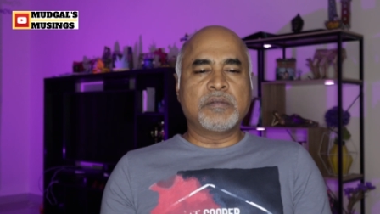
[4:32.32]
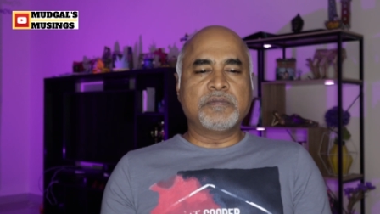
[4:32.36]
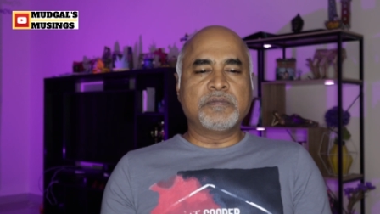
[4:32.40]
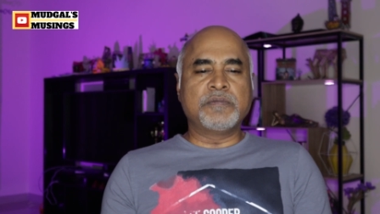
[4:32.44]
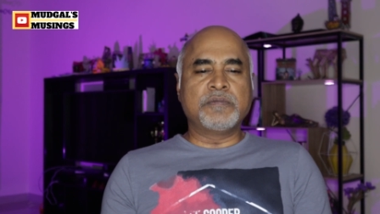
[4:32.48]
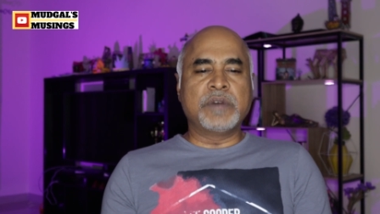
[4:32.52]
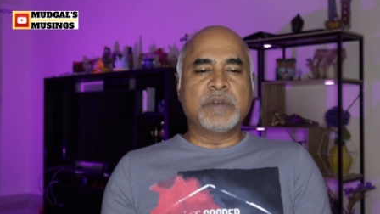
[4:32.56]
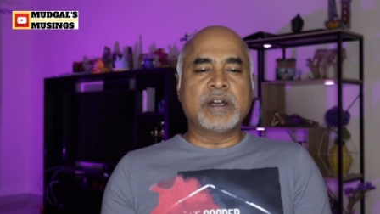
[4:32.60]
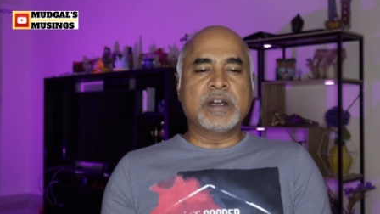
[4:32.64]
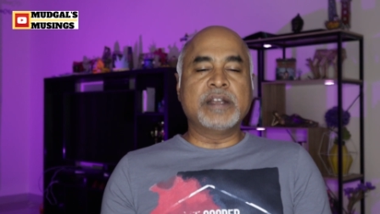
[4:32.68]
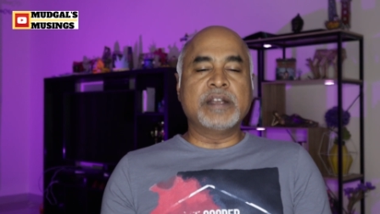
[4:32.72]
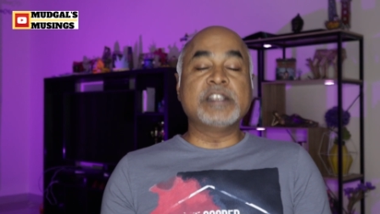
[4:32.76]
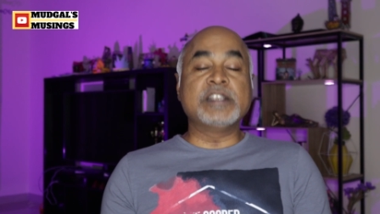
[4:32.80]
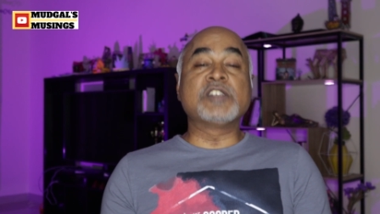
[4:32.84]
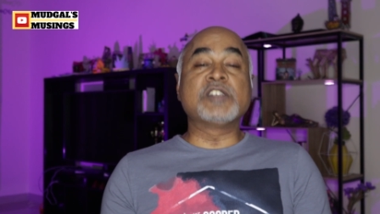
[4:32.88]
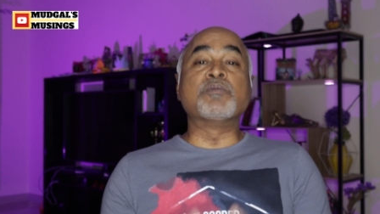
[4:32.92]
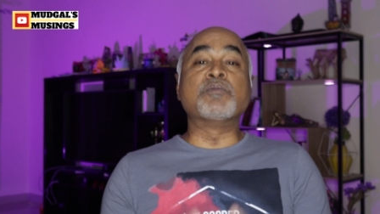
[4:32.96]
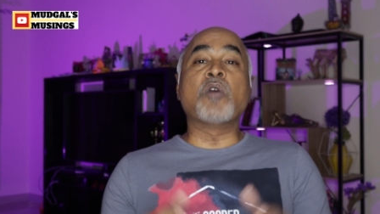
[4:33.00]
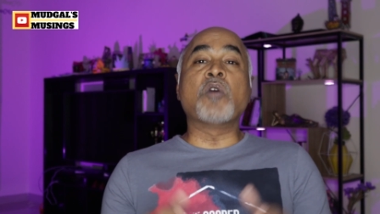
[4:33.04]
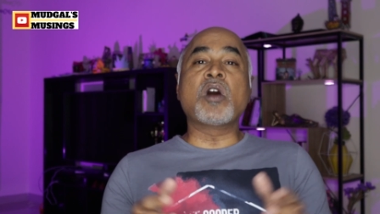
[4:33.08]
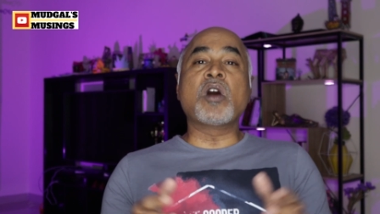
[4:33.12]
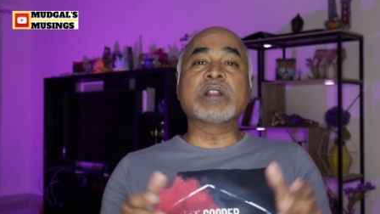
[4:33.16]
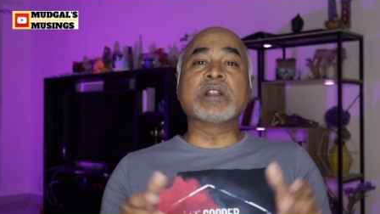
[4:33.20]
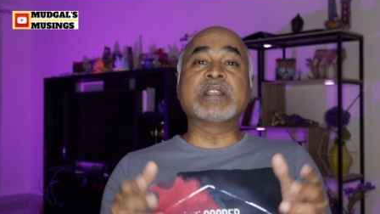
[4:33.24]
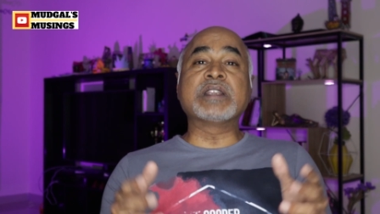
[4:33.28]
very
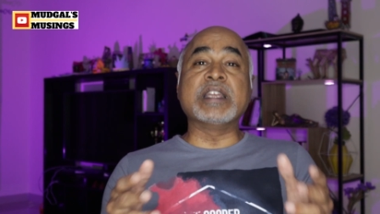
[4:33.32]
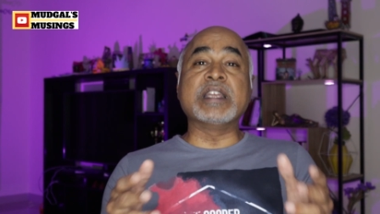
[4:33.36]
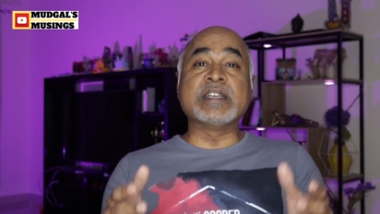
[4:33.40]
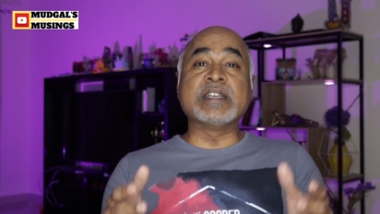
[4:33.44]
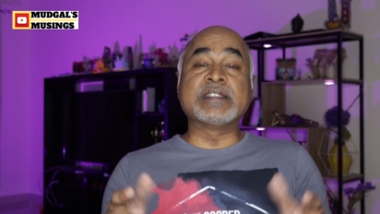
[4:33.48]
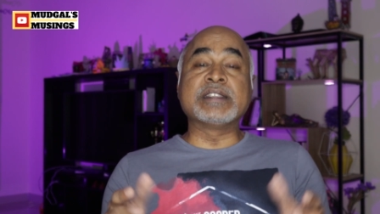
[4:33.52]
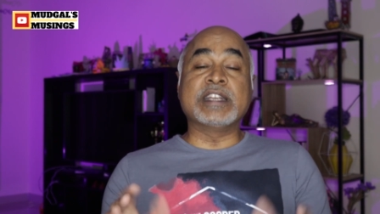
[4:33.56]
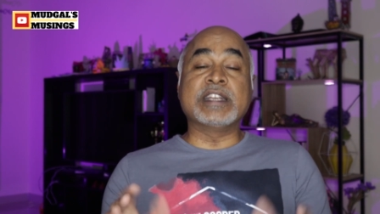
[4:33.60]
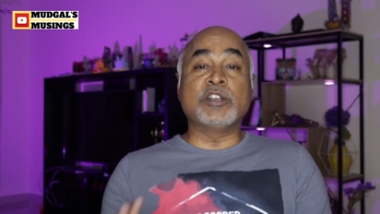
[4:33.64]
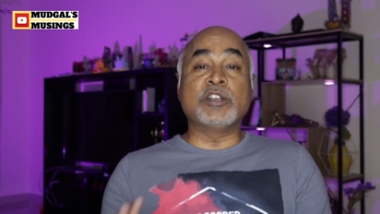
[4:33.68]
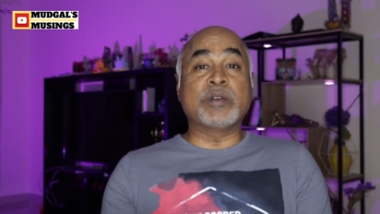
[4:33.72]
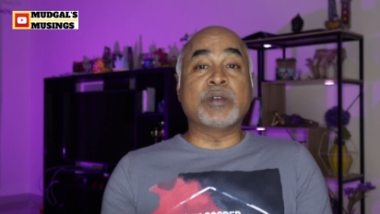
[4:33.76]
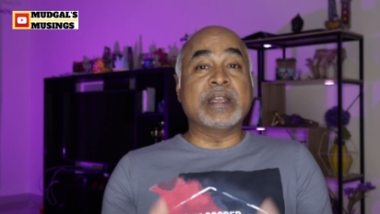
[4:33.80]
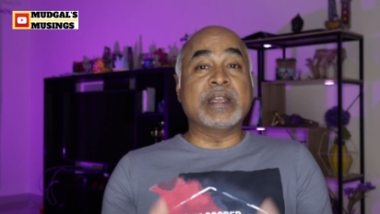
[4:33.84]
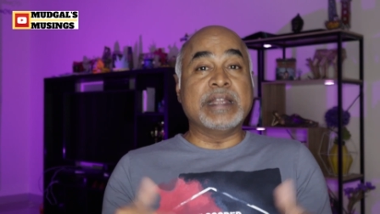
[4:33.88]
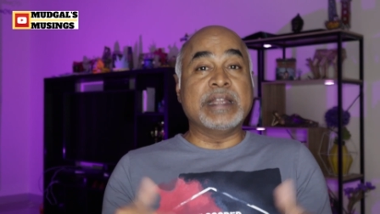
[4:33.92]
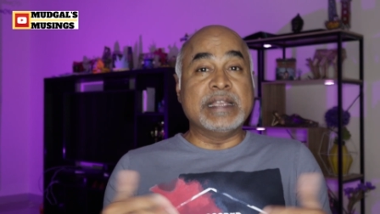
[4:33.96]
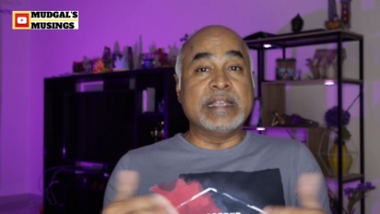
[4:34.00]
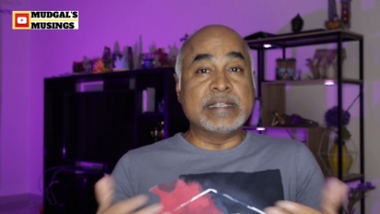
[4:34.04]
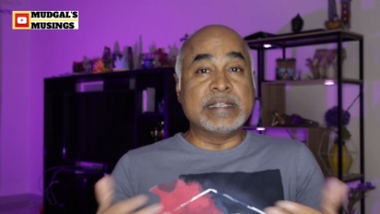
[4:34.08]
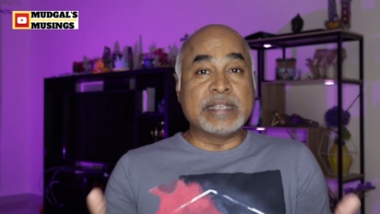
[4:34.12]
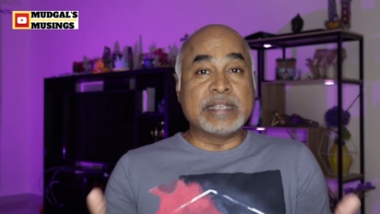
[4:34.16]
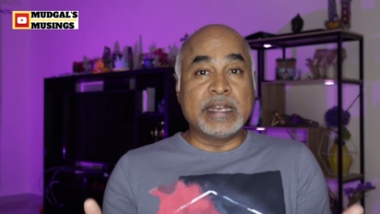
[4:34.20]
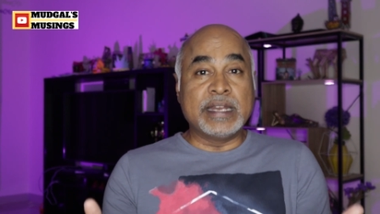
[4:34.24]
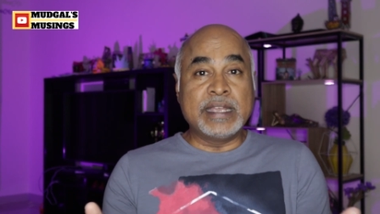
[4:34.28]
small things that you can
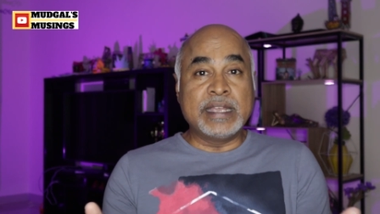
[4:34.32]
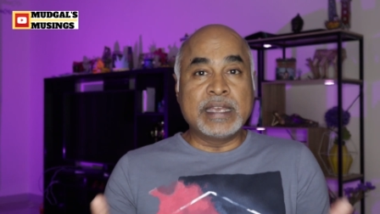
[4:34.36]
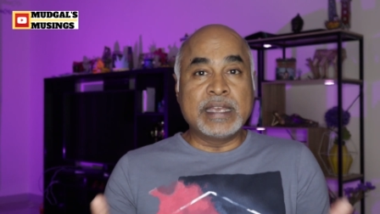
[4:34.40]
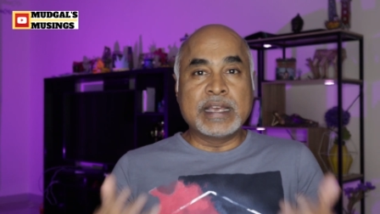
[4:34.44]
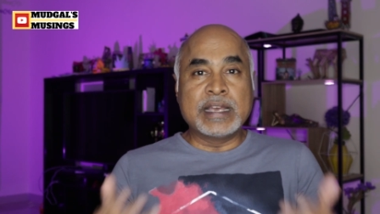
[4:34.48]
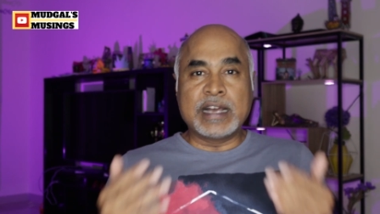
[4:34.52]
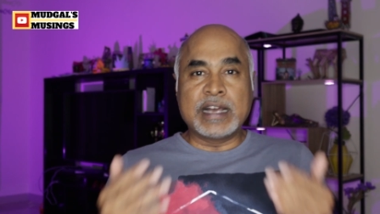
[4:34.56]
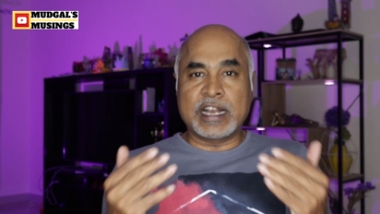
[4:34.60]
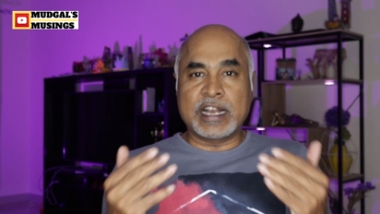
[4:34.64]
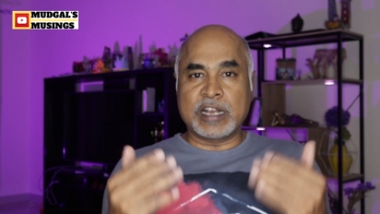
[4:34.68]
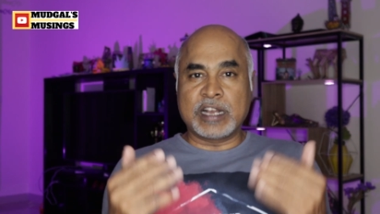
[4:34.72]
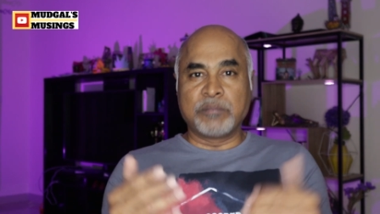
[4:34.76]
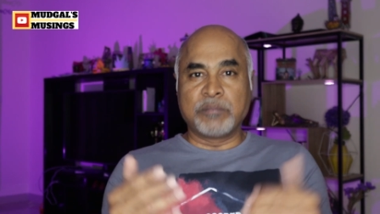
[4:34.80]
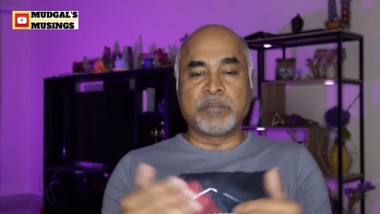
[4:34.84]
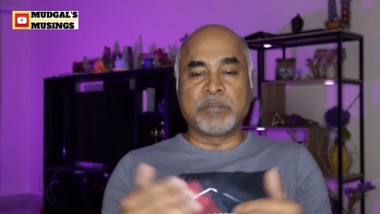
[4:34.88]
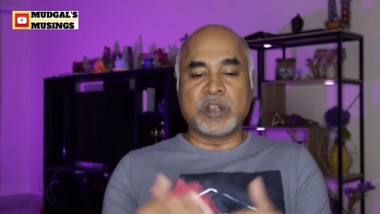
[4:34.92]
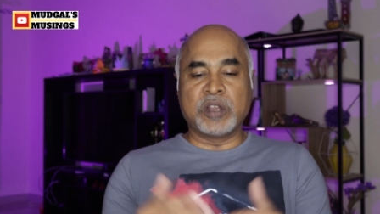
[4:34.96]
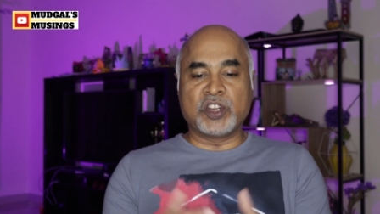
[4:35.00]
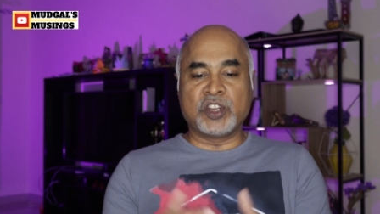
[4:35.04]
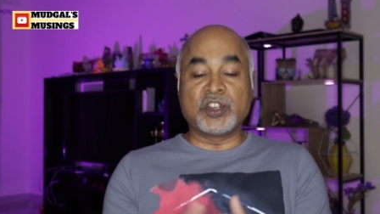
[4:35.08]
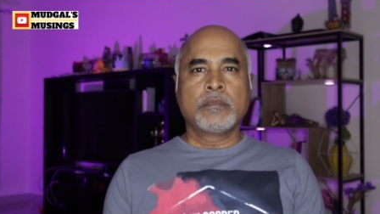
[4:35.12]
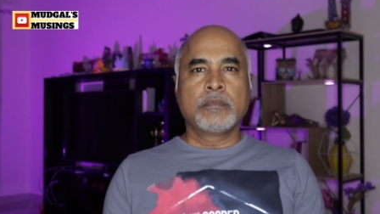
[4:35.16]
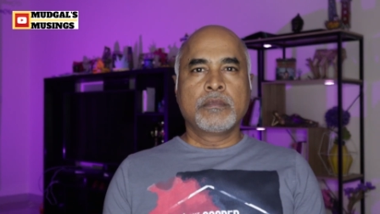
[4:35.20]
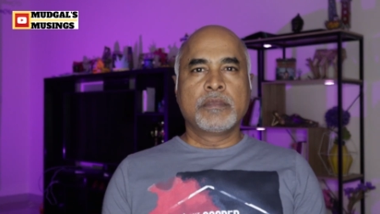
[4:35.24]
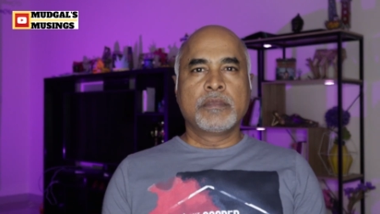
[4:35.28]
easily
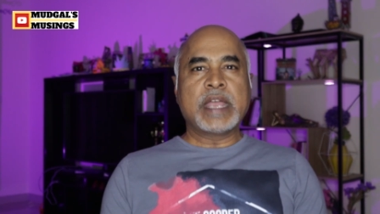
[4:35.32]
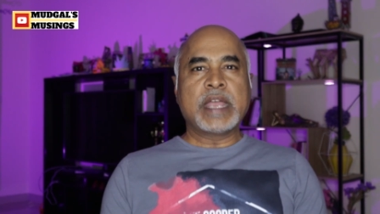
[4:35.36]
accomplish.